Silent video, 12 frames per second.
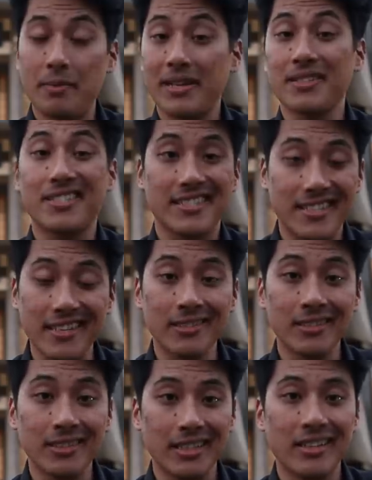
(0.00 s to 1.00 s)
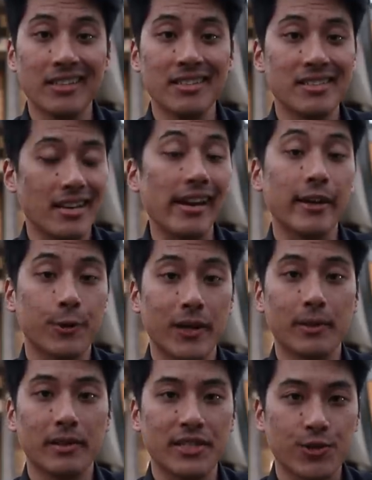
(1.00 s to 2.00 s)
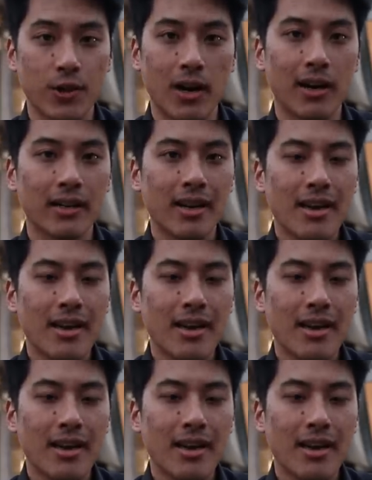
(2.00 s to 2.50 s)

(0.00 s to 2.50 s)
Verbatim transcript: And because steel is incredibly strong,